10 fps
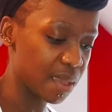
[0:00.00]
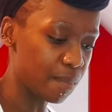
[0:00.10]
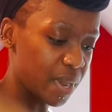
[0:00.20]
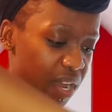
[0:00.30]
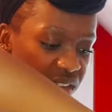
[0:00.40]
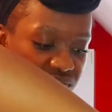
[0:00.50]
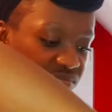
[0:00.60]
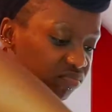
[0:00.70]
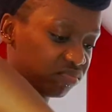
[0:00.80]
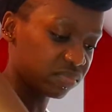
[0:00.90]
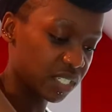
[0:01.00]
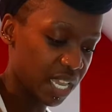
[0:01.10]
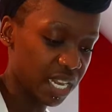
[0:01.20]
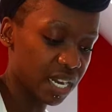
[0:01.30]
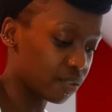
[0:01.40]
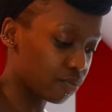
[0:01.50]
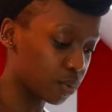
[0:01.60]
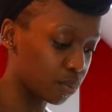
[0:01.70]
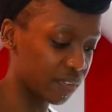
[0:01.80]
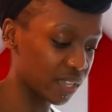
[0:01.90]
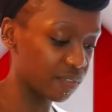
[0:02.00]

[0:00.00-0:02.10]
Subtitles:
but ain't nothing wrong with it.